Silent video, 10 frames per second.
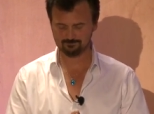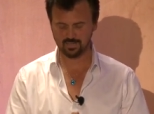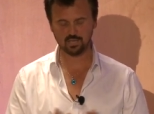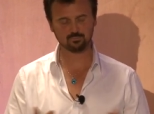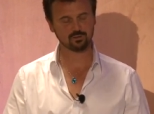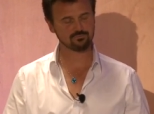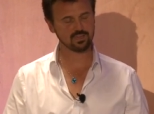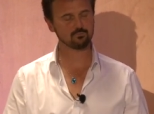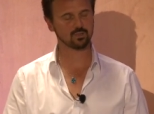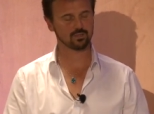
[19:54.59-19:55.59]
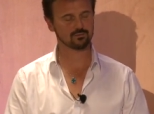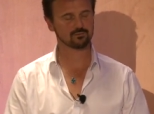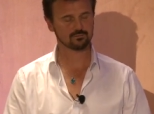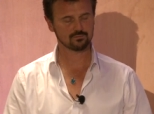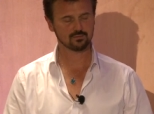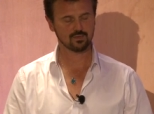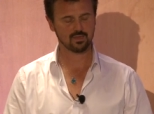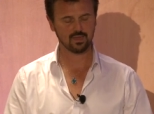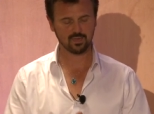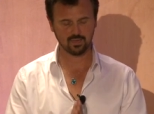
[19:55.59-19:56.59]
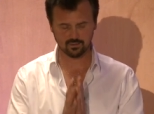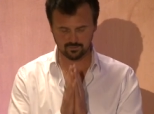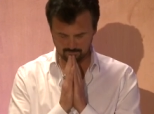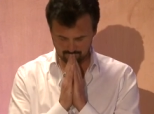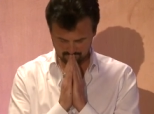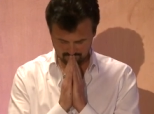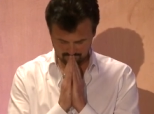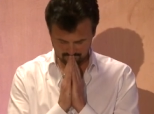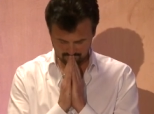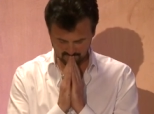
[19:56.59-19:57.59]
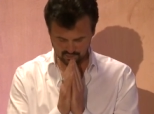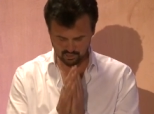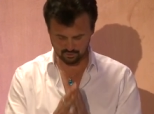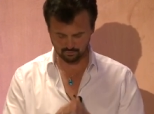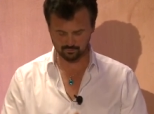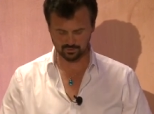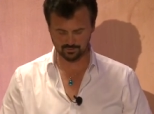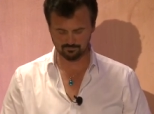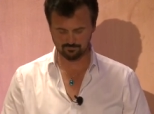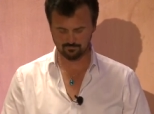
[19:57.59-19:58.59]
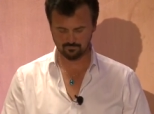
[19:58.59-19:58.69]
gosh, my family and my children.